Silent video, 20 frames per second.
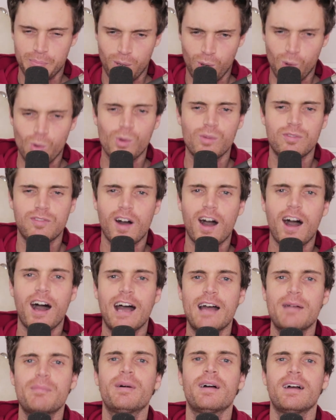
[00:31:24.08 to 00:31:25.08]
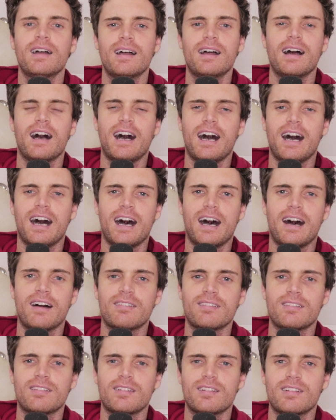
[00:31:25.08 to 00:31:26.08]
Pool vibe.
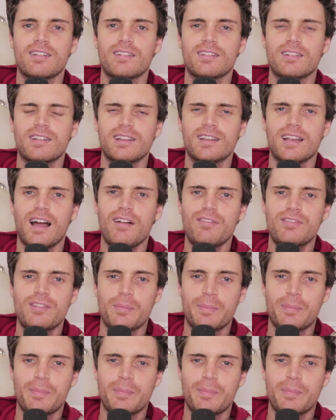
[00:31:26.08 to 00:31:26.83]
Loved